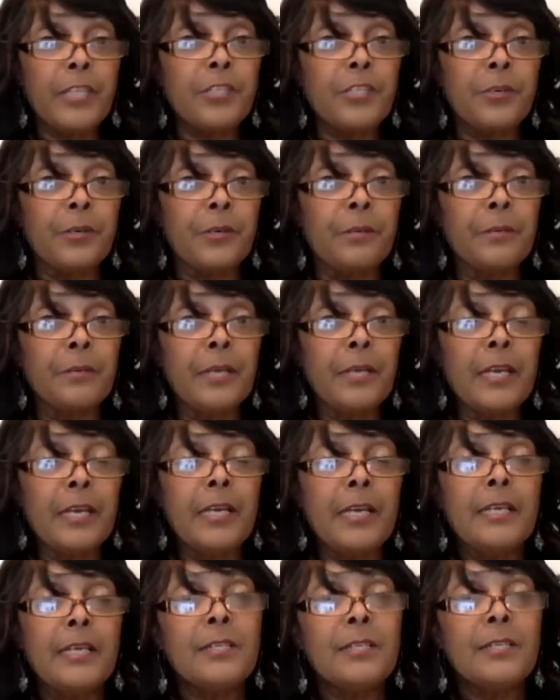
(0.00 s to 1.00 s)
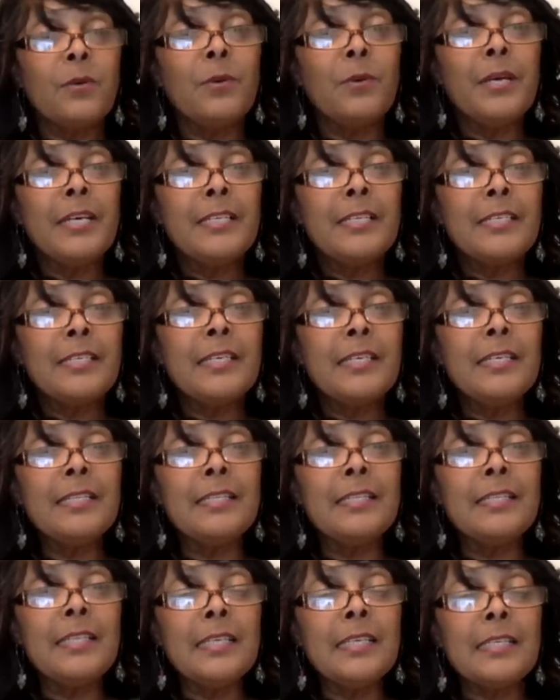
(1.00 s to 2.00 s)
him. So see,
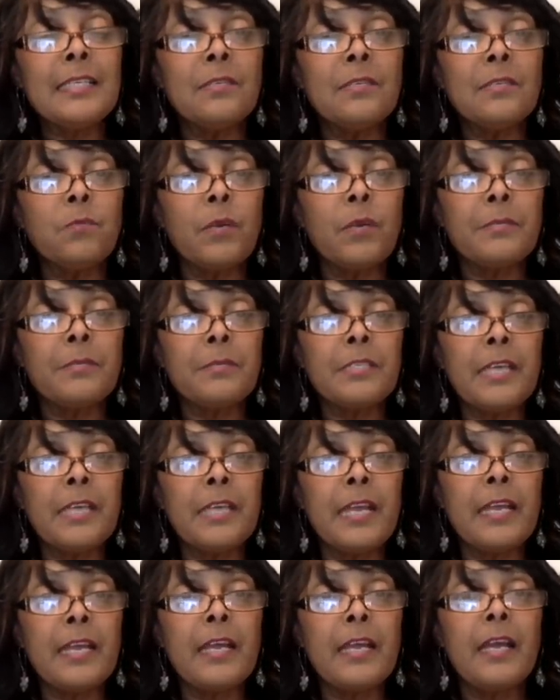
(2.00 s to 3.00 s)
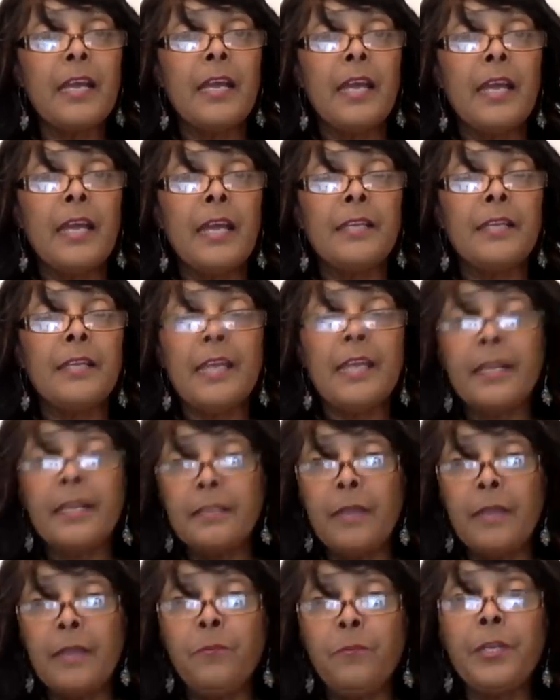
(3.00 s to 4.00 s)
this is what I'm saying. And that
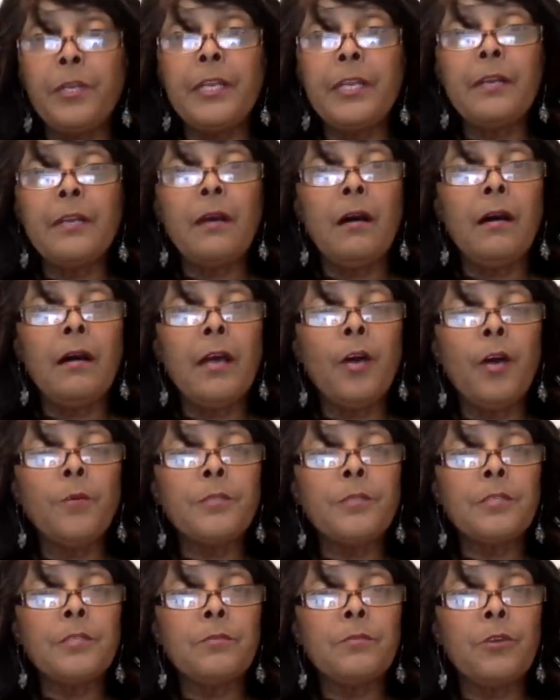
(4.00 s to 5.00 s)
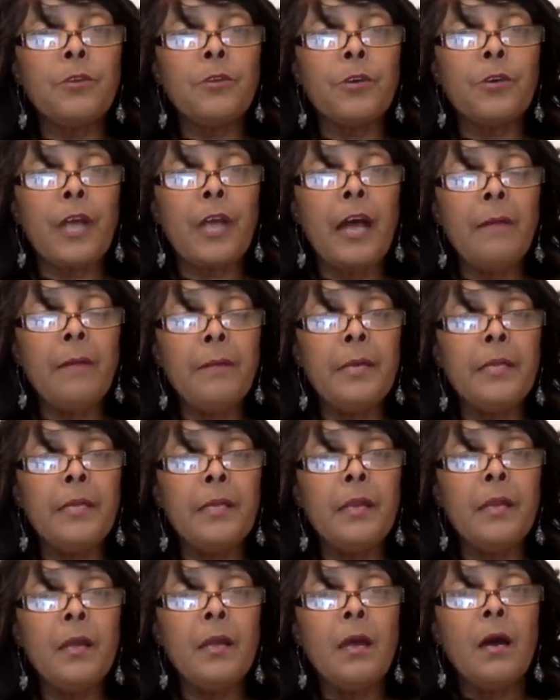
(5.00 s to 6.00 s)
really helps your comment,
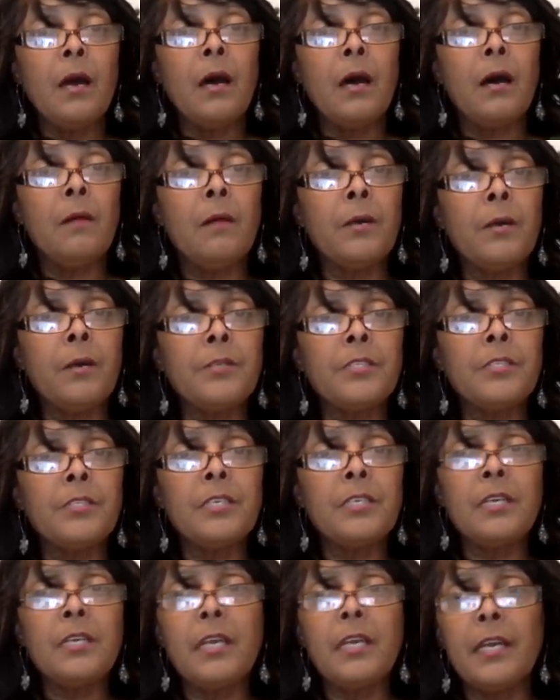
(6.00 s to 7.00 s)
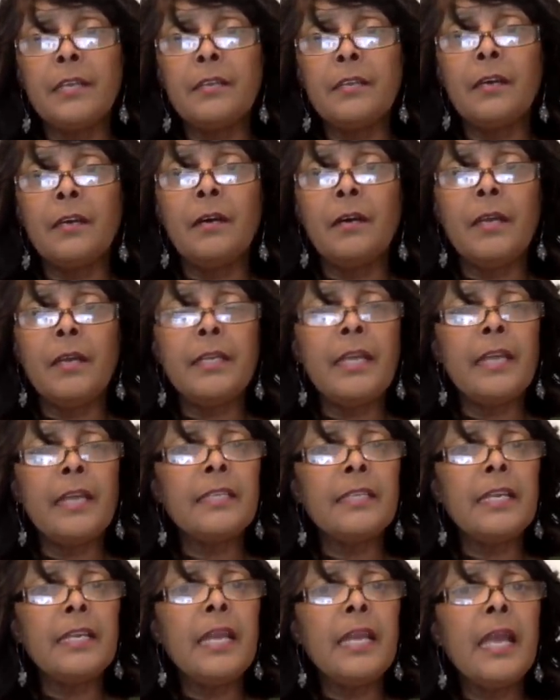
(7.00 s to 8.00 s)
Marcy and
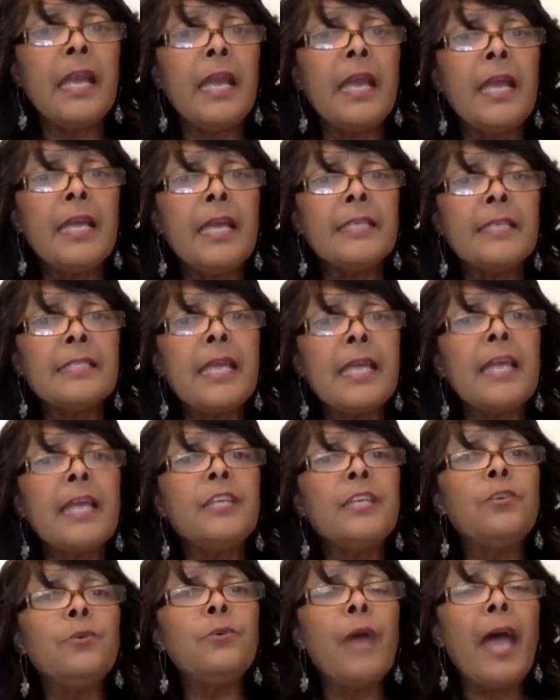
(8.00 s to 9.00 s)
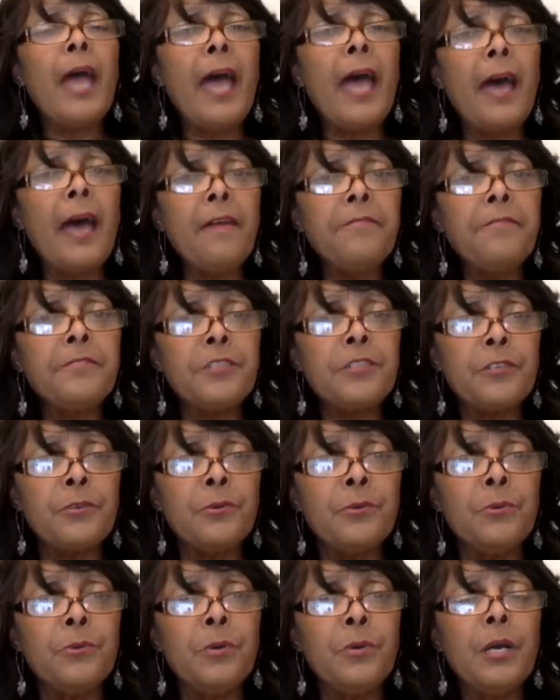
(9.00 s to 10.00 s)
Anthony, is that you have
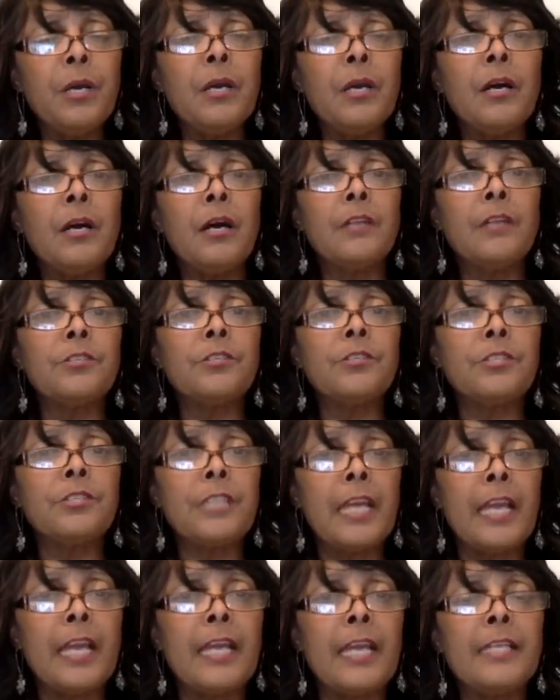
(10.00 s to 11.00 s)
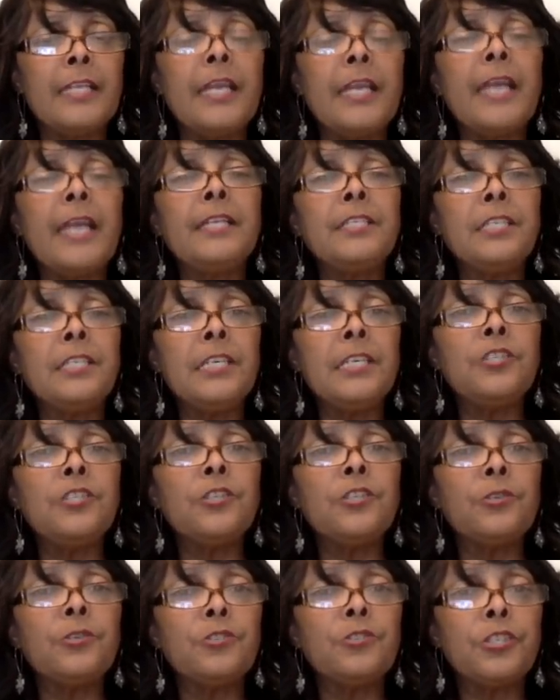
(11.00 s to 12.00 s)
to understand and teach
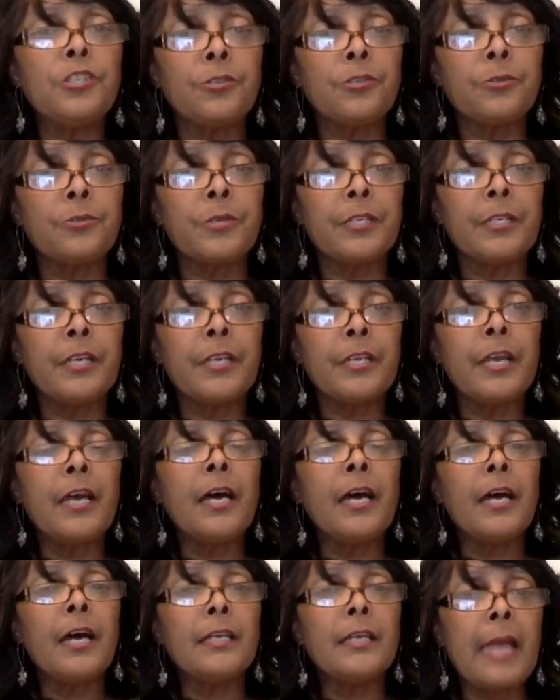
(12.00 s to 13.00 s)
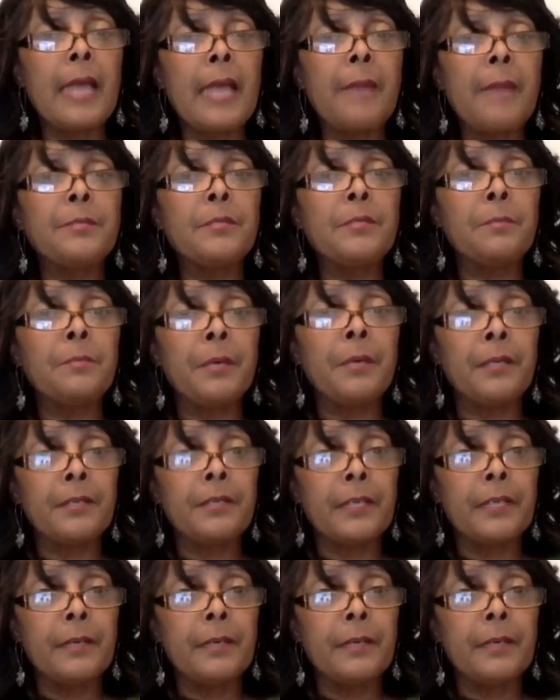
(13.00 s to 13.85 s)
your children adaptability.